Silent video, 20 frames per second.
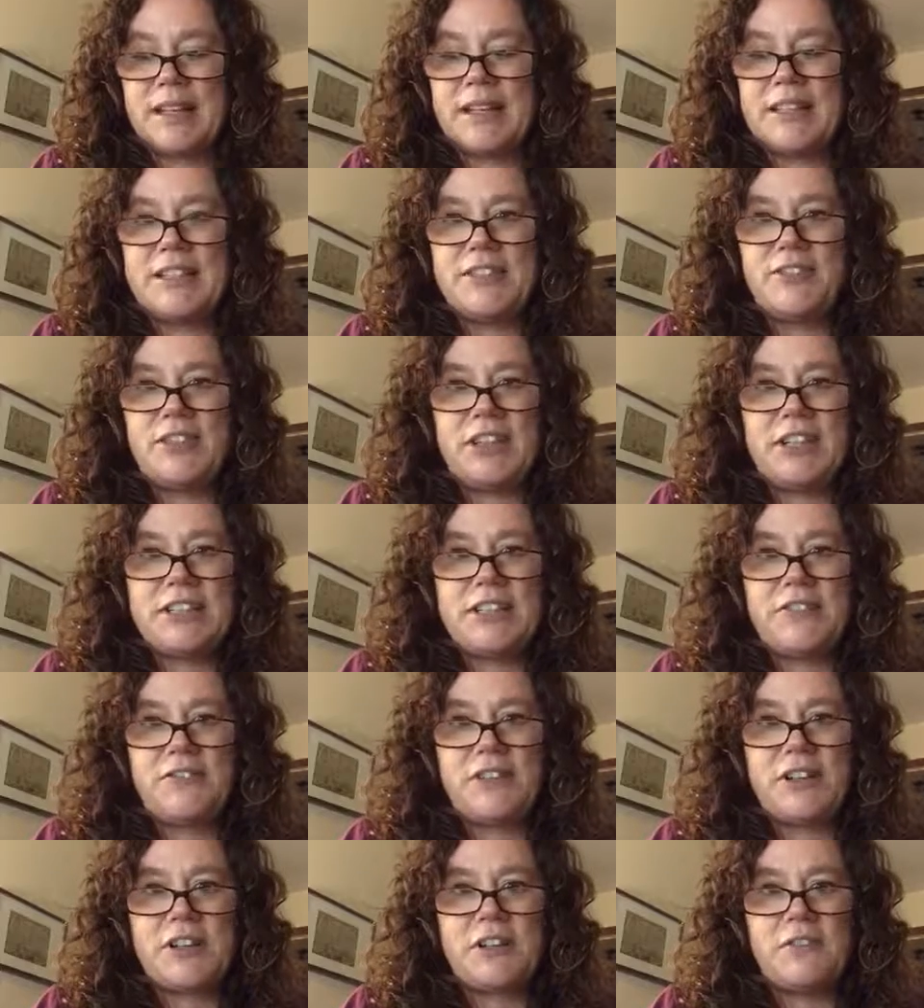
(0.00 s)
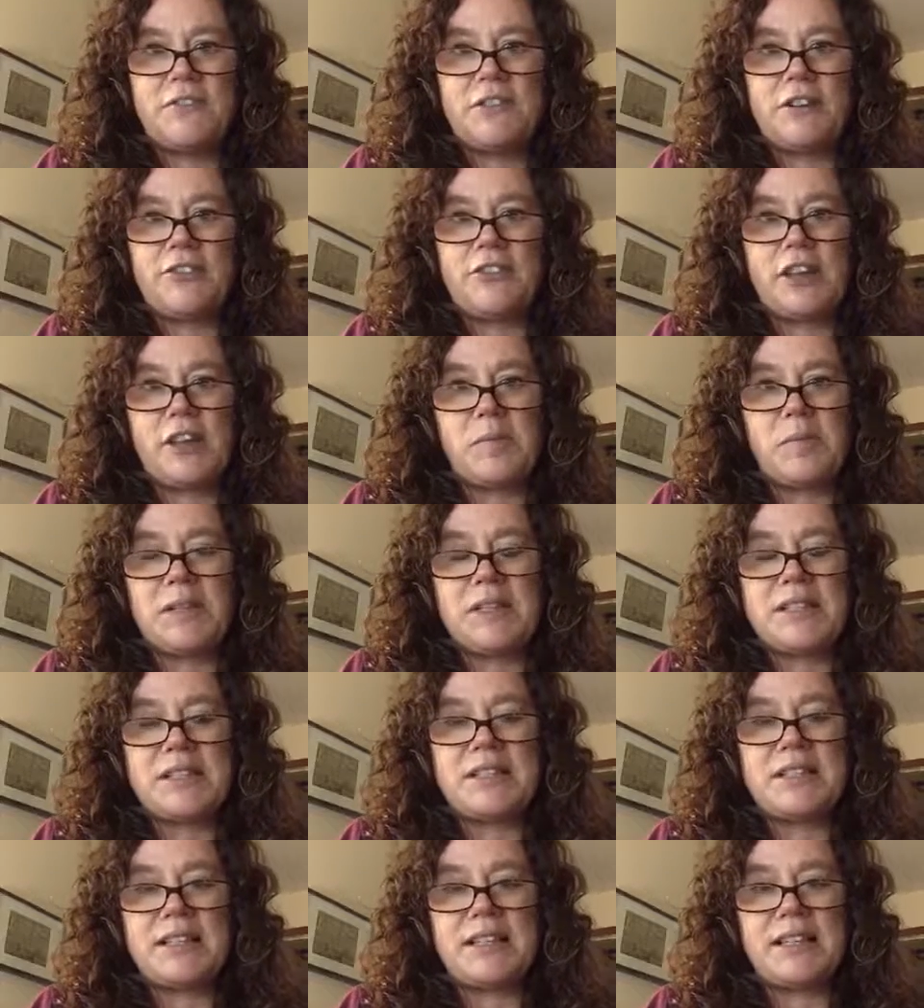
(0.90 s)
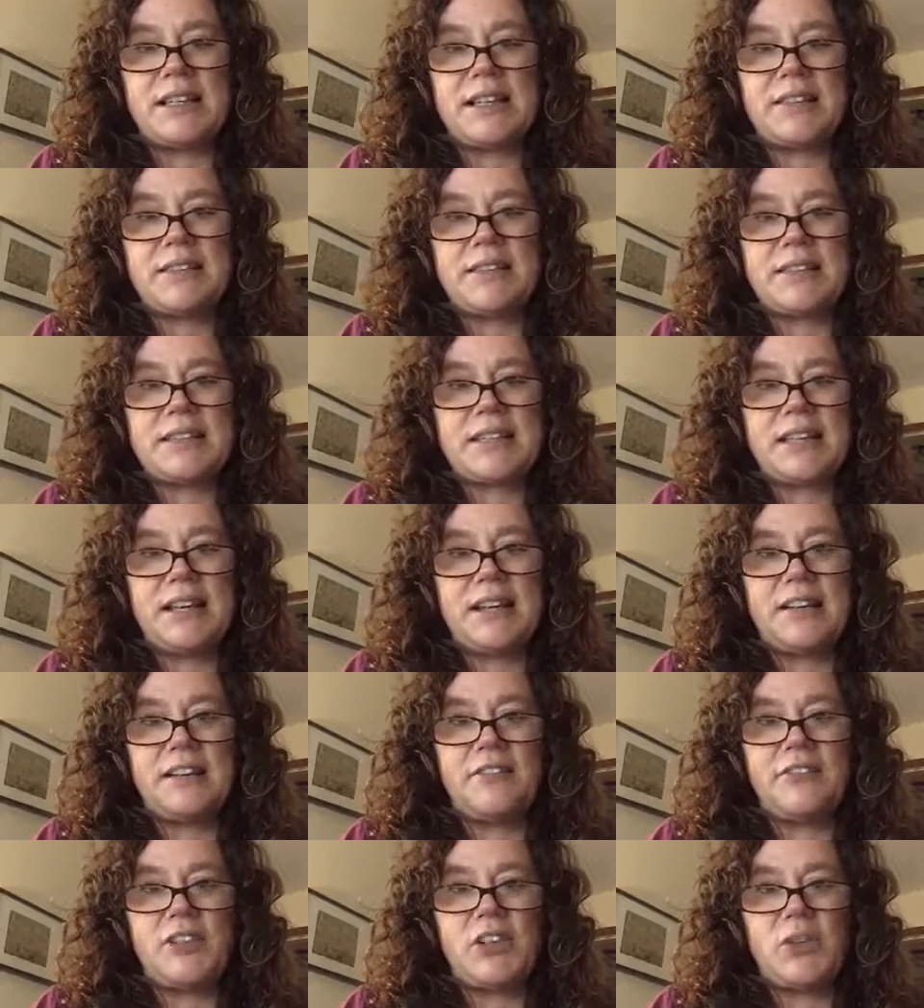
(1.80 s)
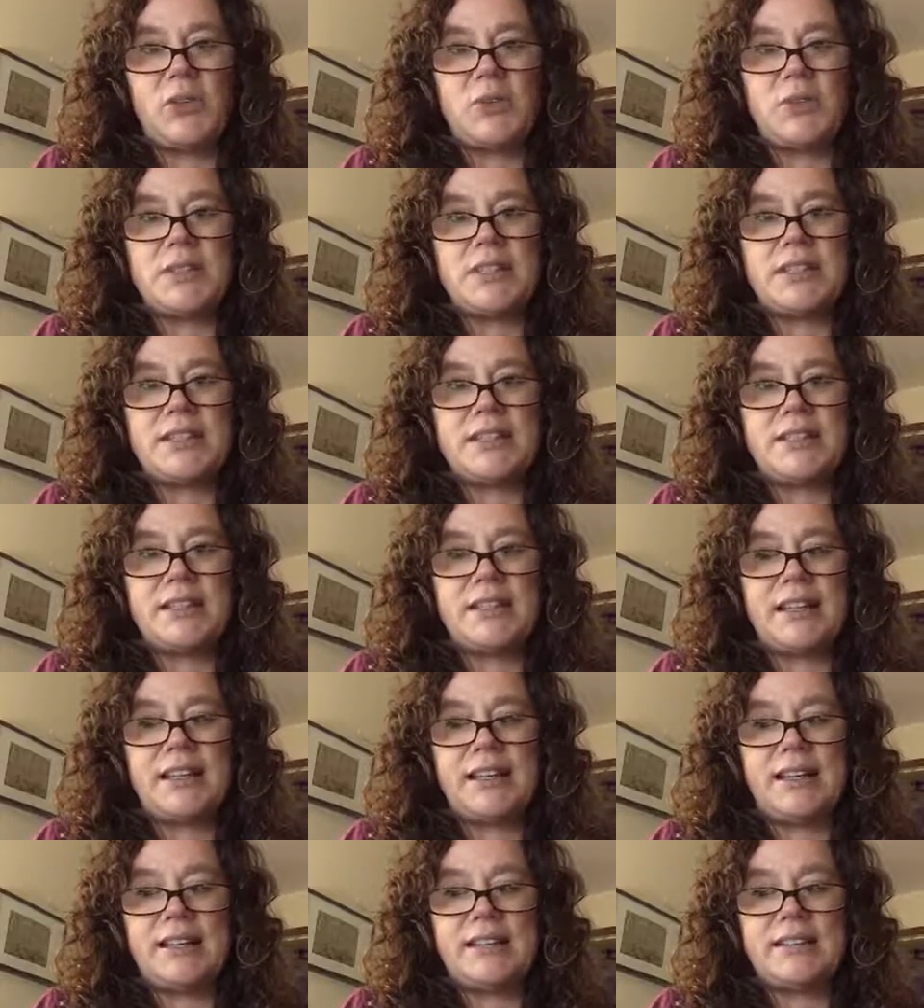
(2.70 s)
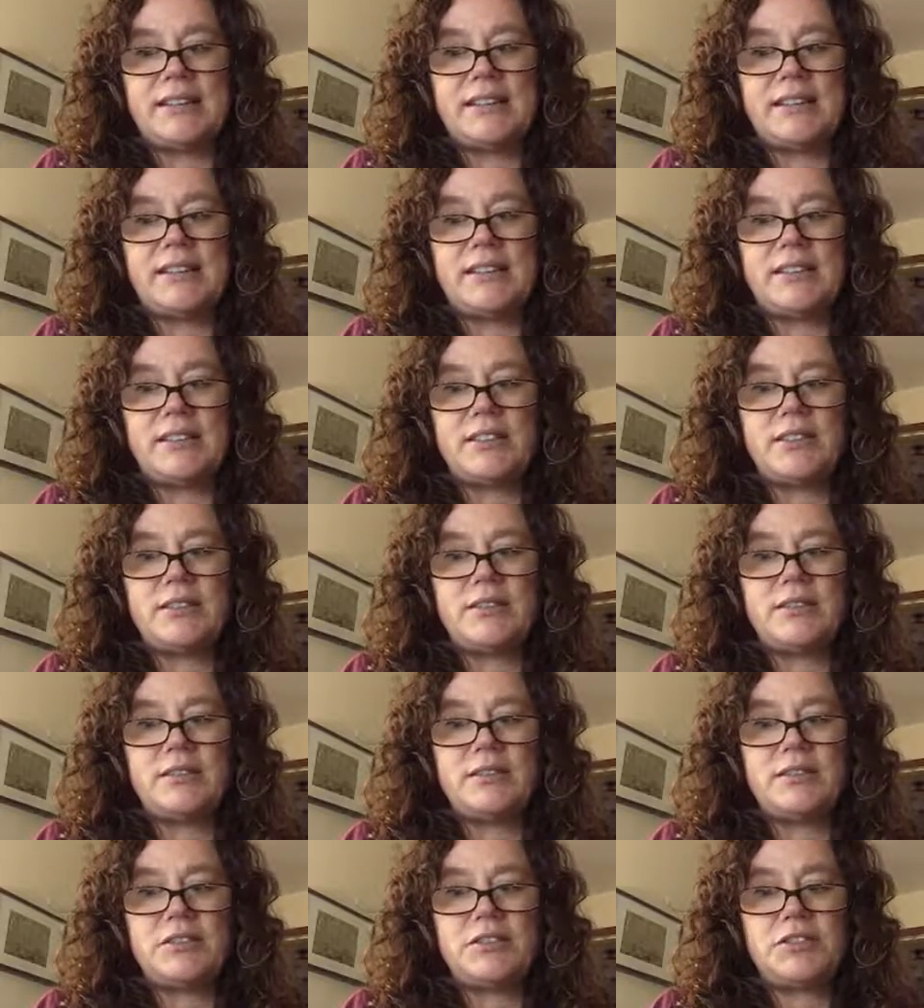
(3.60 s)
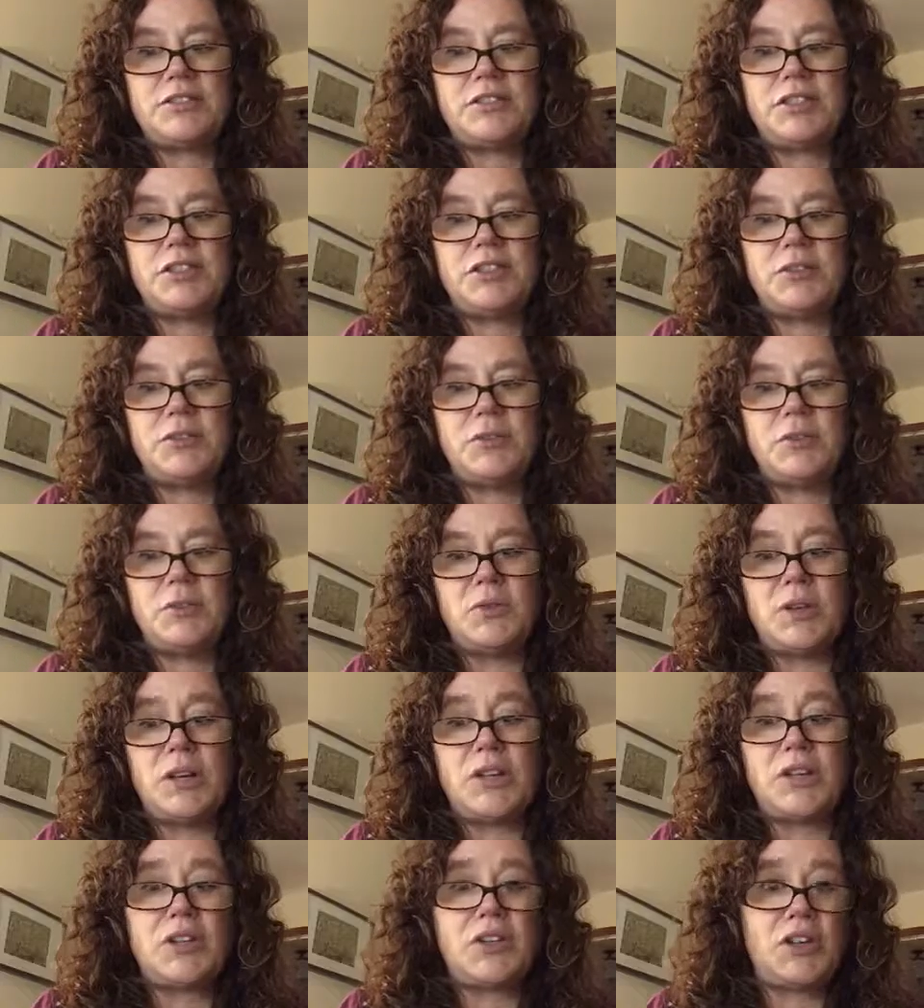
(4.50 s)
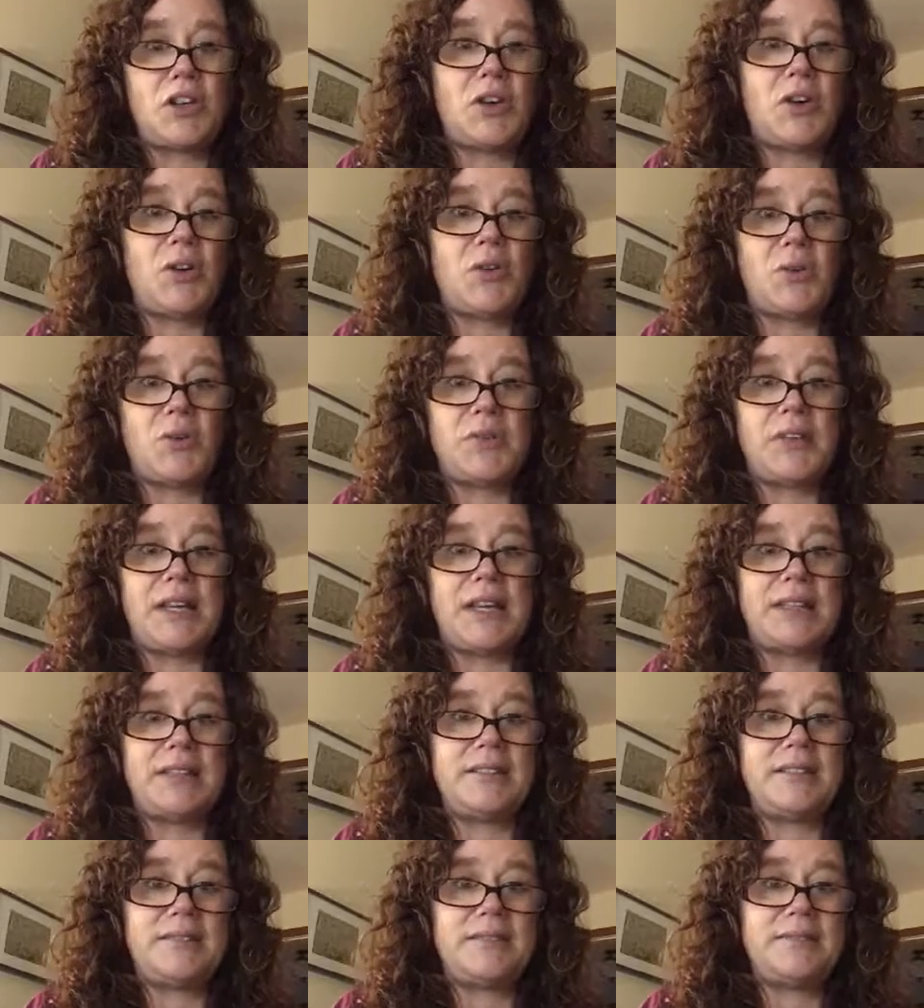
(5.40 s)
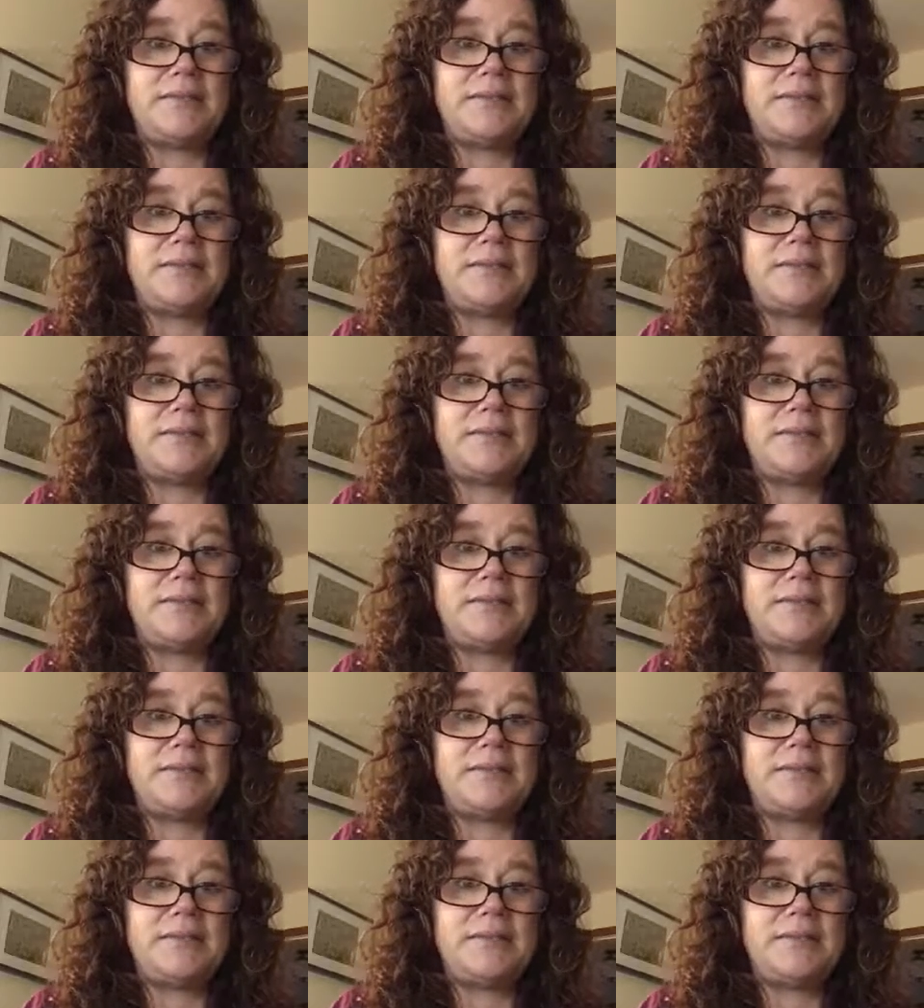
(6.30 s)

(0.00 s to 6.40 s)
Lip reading: It's very difficult for families to get this kind of news and to know that